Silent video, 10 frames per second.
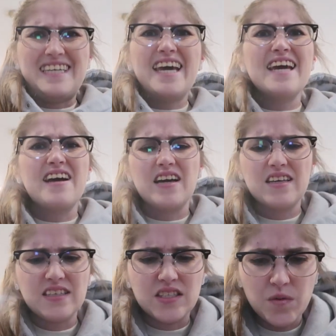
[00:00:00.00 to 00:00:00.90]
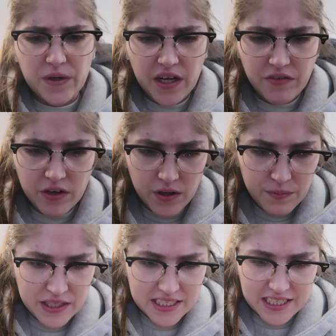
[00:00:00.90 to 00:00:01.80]
I cannot get this open. Avery, go
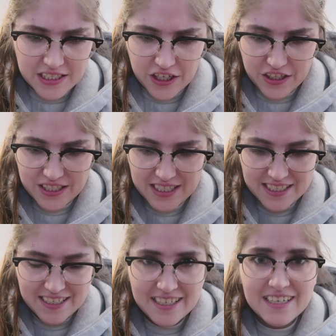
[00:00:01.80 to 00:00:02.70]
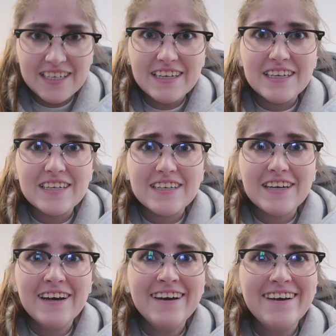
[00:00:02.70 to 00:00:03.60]
get me the scissors. Okay, I'll get you the
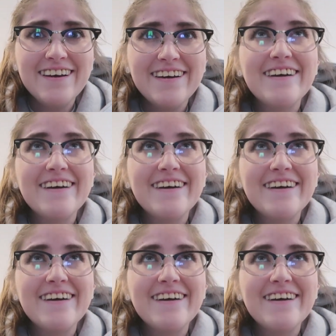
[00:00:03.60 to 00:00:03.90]
scissors.